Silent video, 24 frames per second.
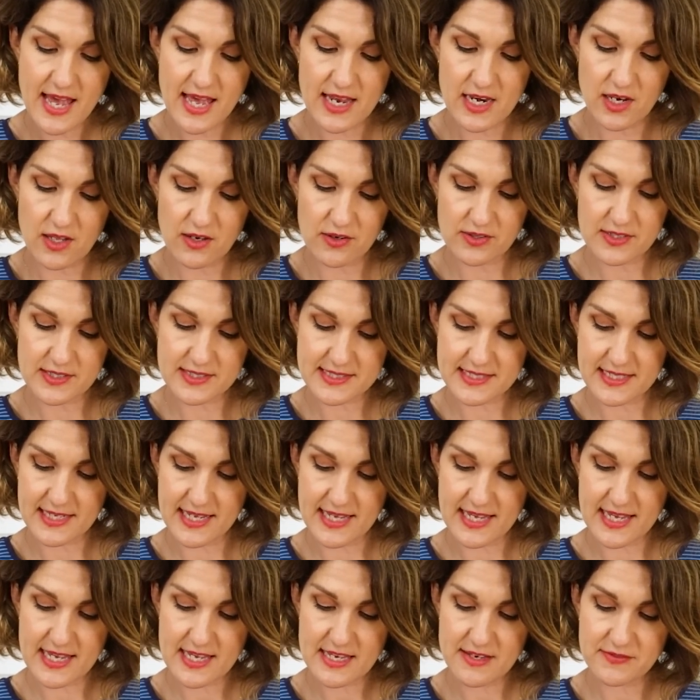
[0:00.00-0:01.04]
long
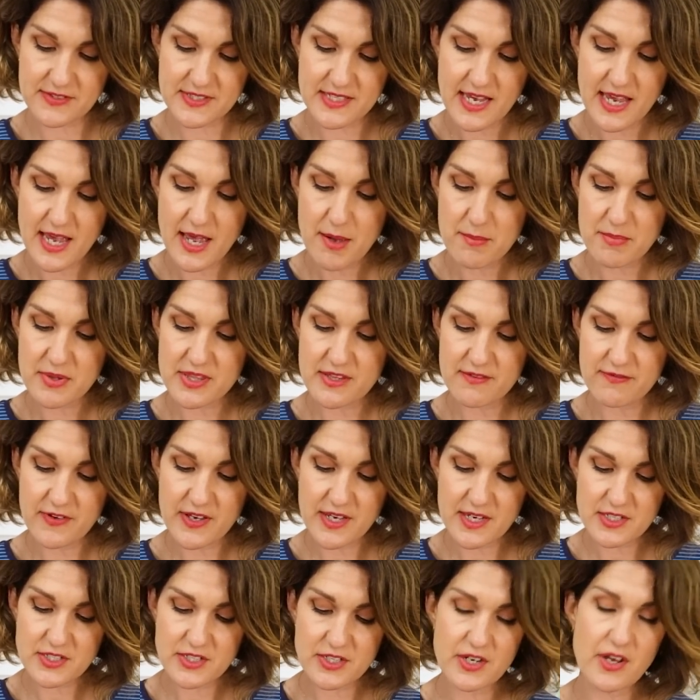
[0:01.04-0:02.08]
sleeves but the
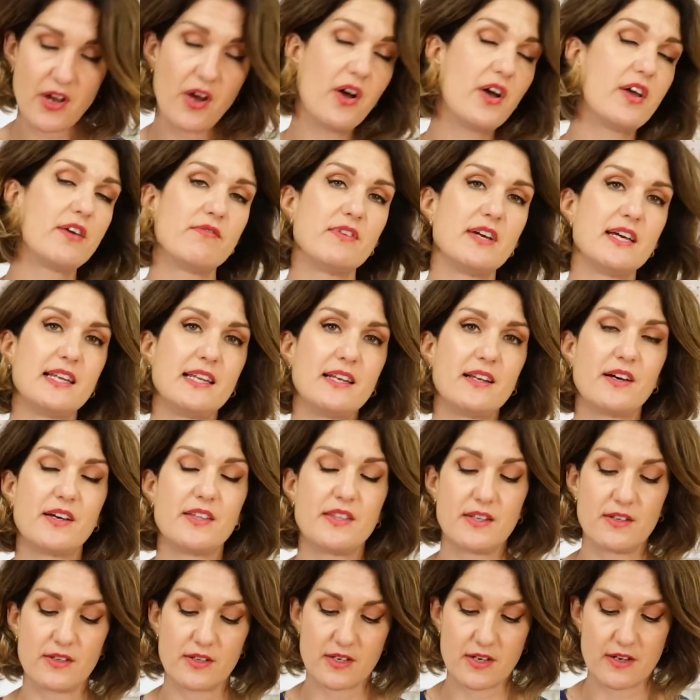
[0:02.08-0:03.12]
version i really
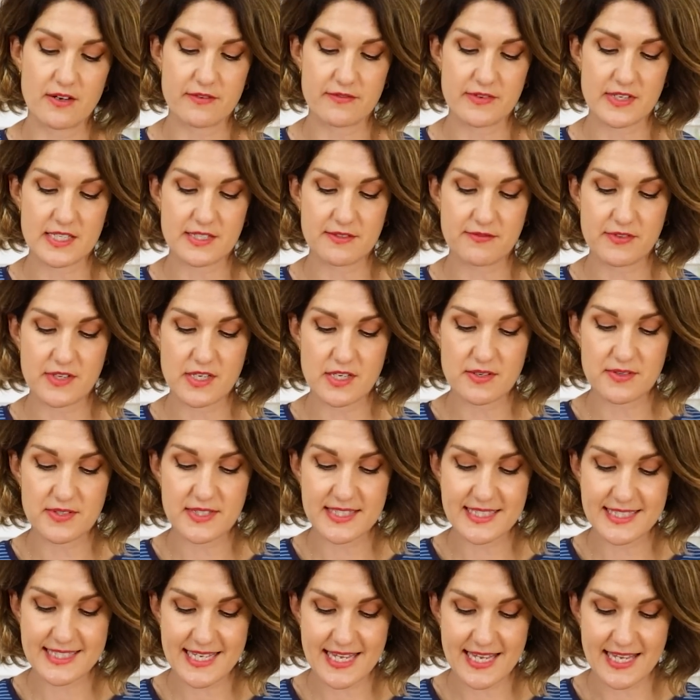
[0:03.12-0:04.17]
like the look of is view
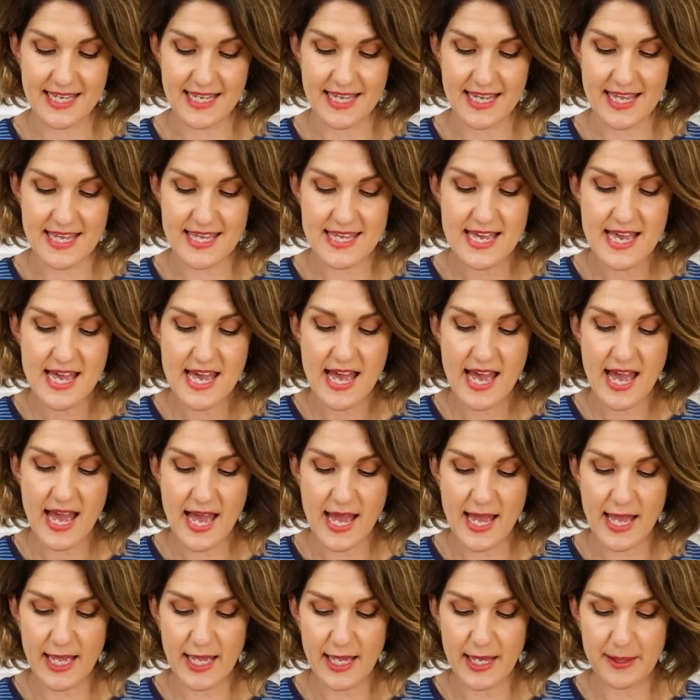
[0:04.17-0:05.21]
c
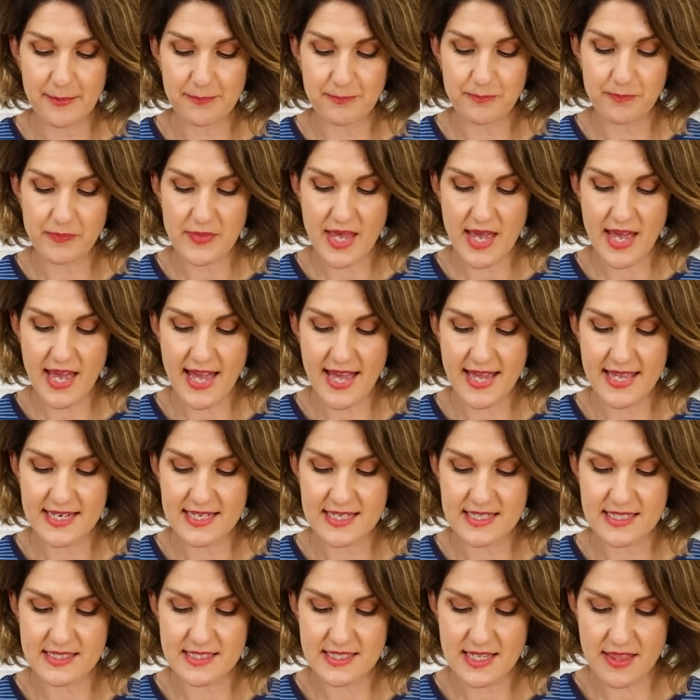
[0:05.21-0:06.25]
um,
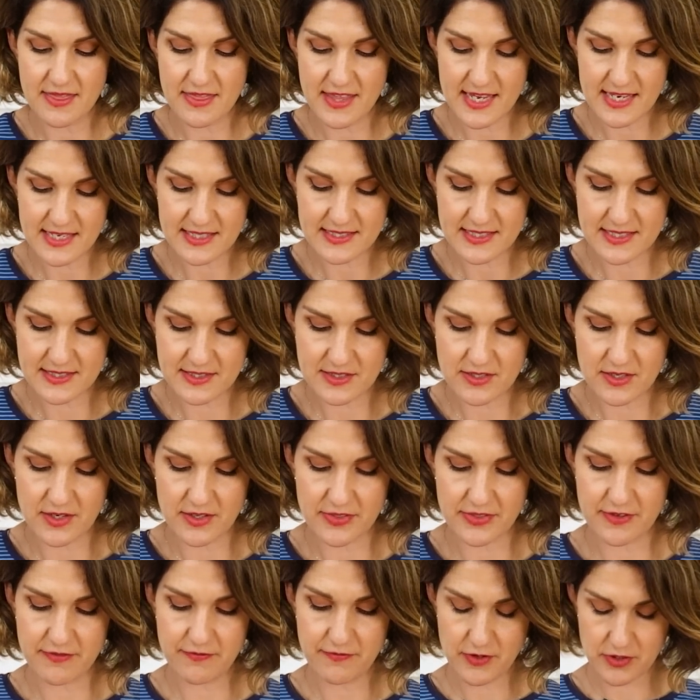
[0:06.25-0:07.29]
and this has
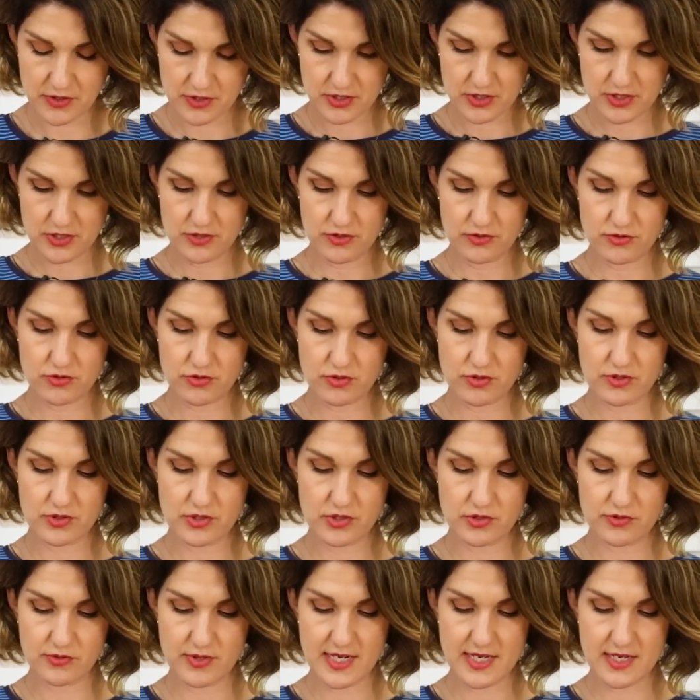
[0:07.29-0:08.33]
got the functional
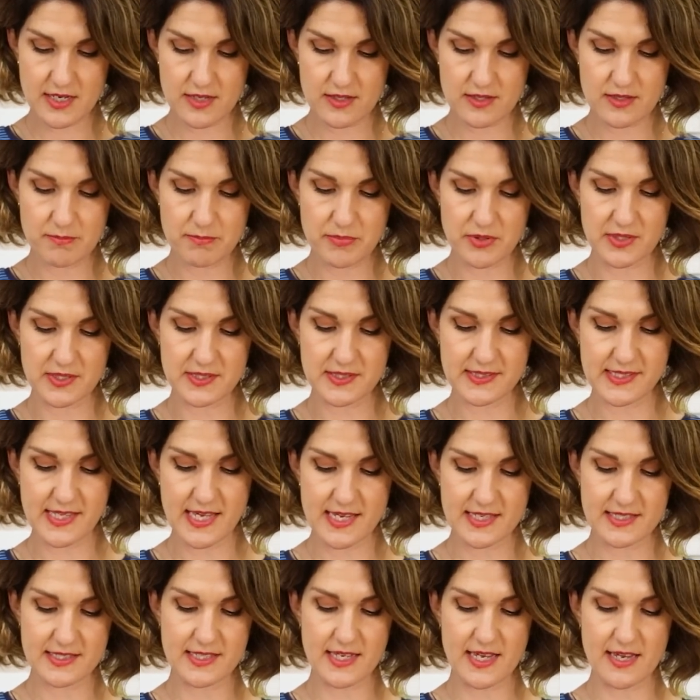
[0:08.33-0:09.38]
drawstring at the bust
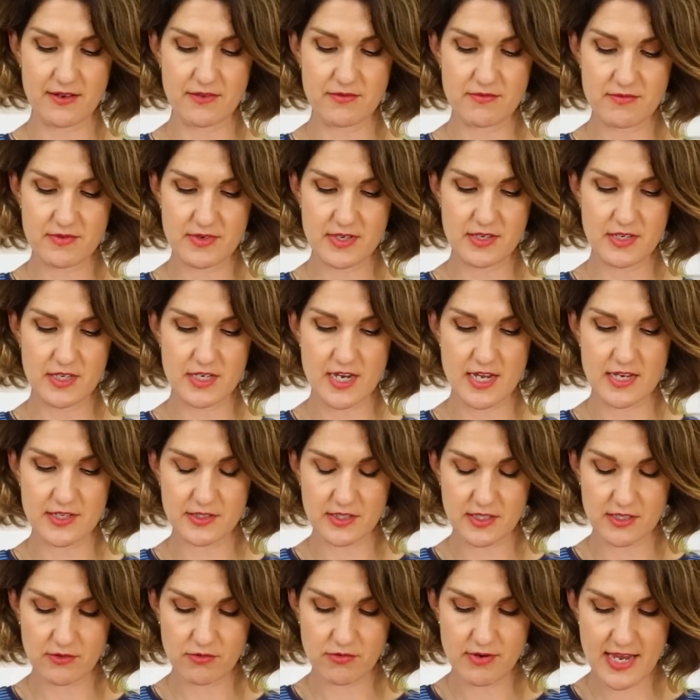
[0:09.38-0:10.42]
there so you know it's
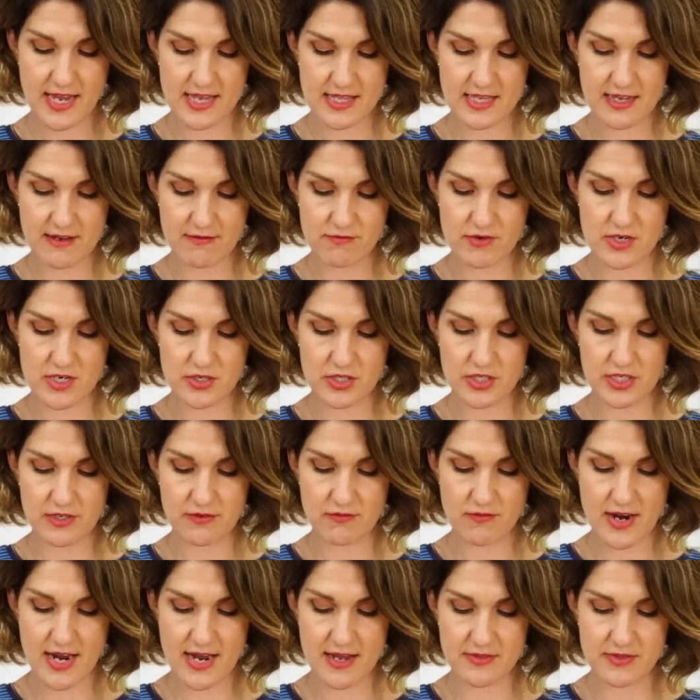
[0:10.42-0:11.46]
going to create that
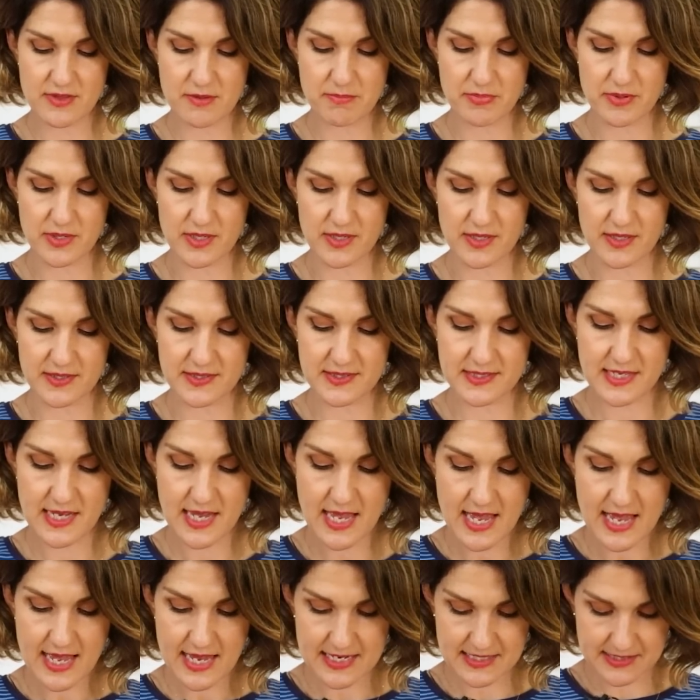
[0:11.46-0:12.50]
ruching around the bust
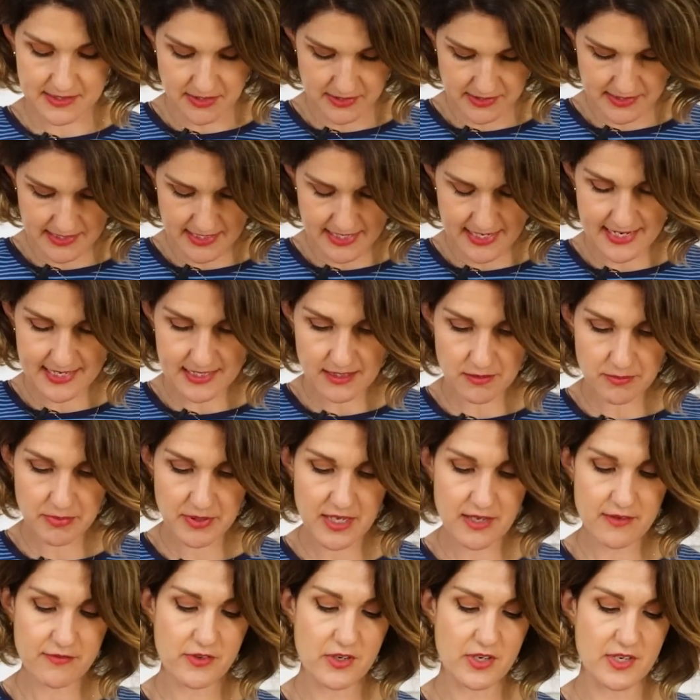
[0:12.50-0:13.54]
it's got a little
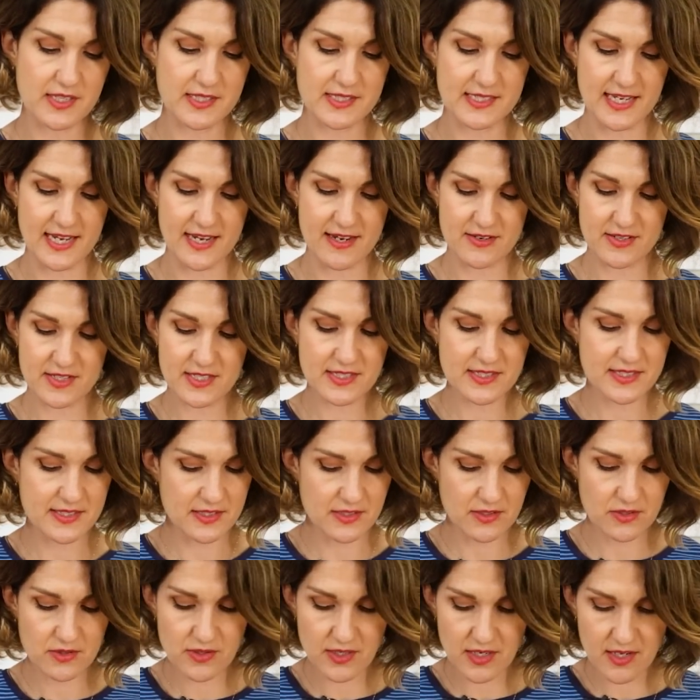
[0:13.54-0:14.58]
bit of cutout it
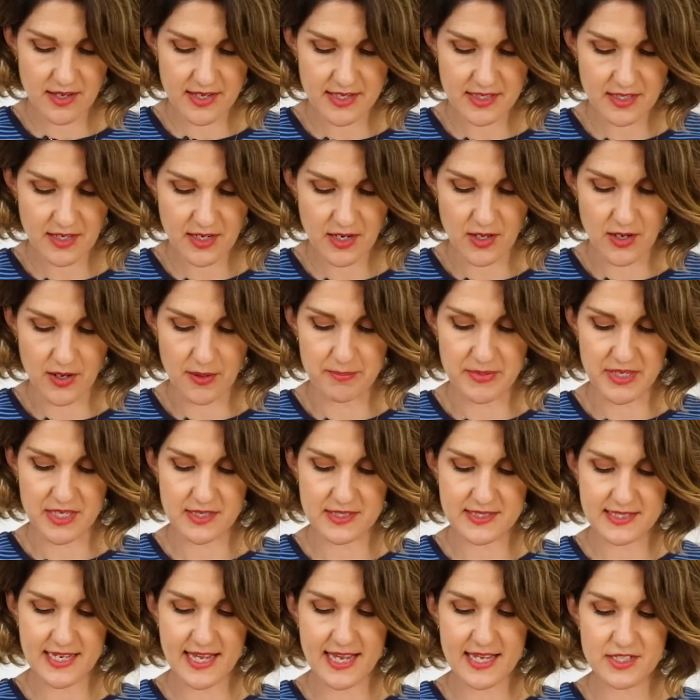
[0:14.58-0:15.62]
doesn't look like a lot
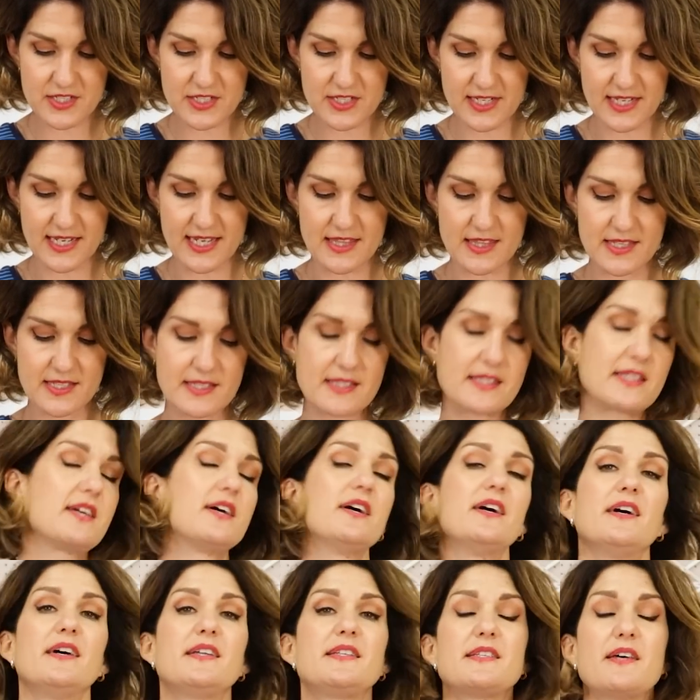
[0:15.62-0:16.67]
because actually the
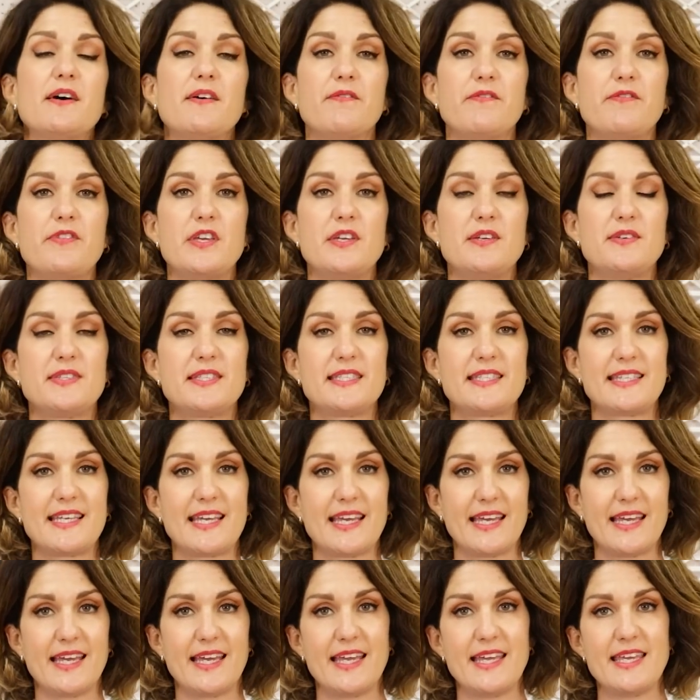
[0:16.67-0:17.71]
skirt on view
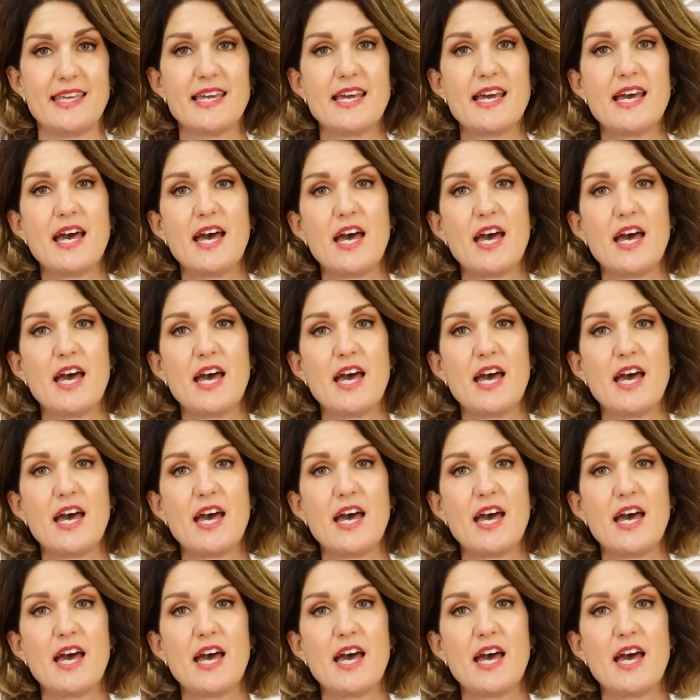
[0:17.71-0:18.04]
c